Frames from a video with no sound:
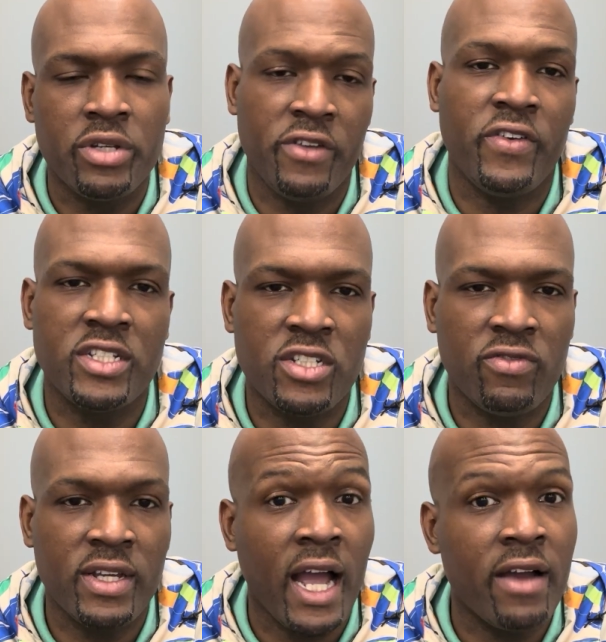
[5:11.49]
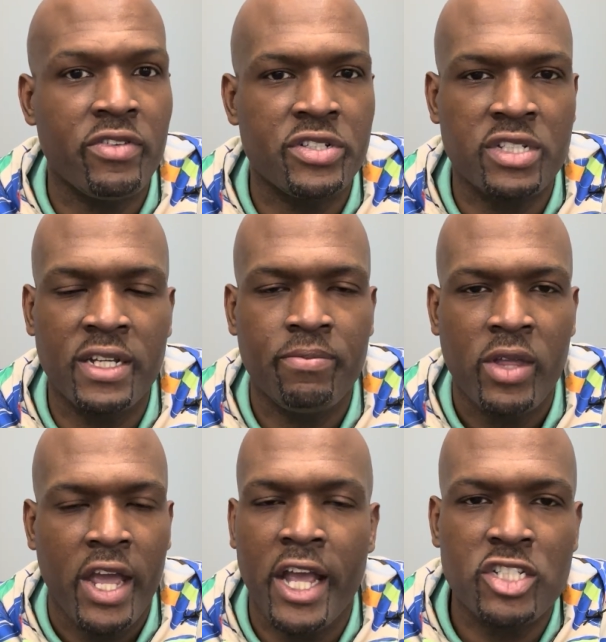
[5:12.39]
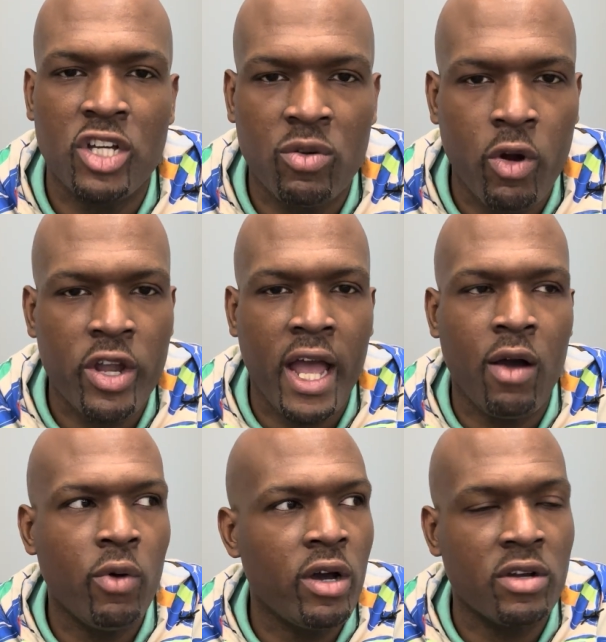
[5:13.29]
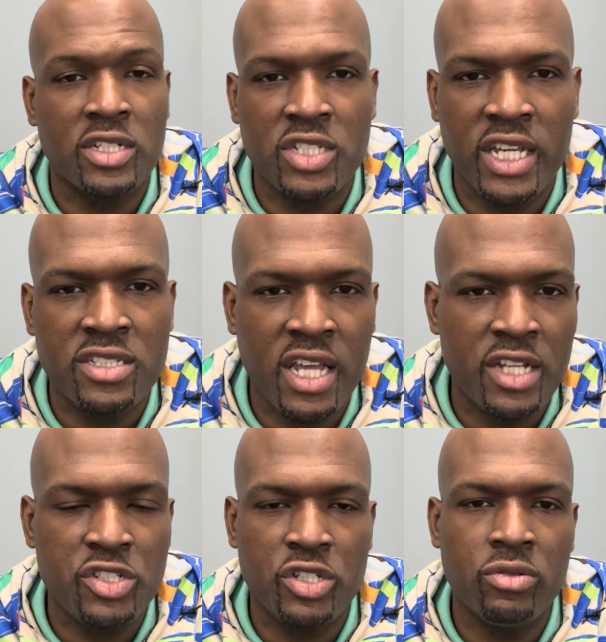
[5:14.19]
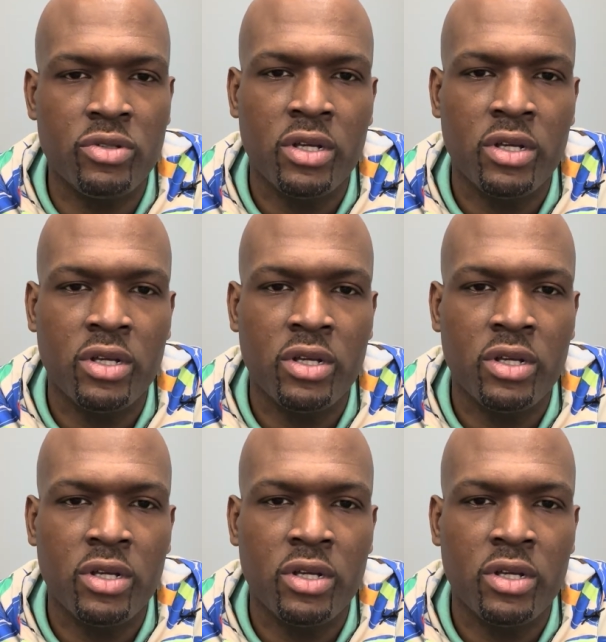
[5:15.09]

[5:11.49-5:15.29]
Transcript: Defensively, obviously, it's going to work out well because kids can't shoot.